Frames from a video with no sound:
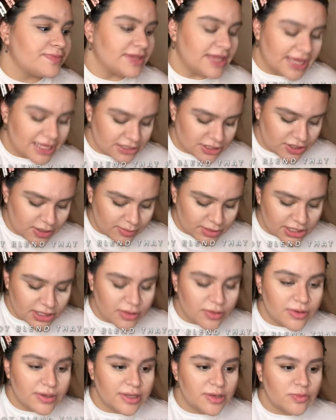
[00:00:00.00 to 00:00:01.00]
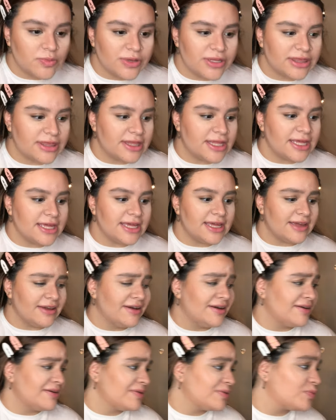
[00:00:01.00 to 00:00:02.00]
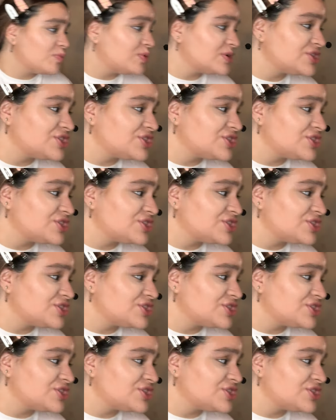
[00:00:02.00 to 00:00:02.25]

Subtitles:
yeah, so I'm gonna go in with the, what